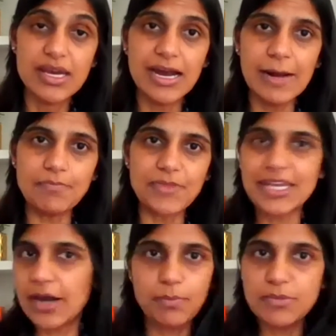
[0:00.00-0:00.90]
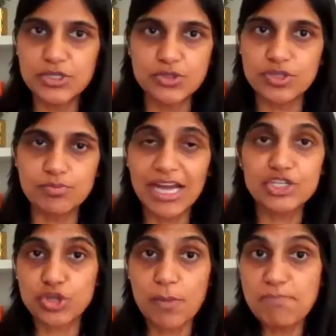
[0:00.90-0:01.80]
and help me do my
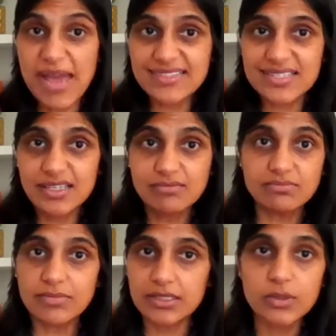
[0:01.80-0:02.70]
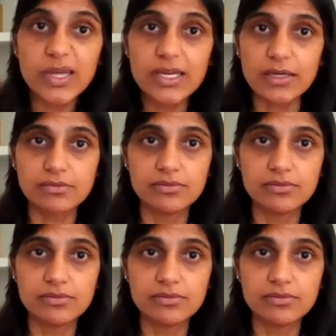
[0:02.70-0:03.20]
job better and quicker.